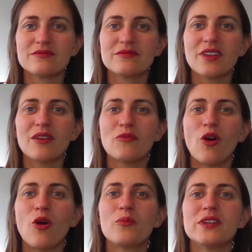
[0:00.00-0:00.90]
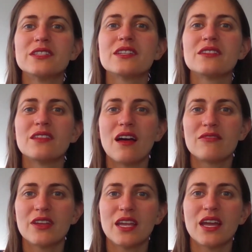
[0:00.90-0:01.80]
I'm open to
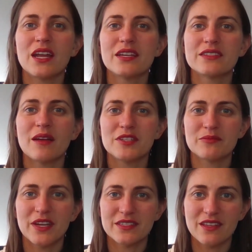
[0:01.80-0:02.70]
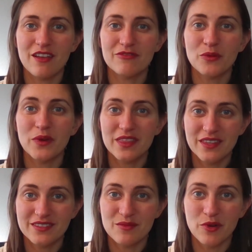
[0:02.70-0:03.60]
loving and accepting myself with
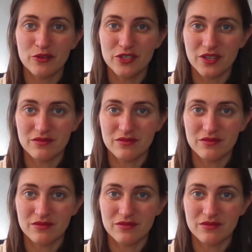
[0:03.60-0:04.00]
this emotion.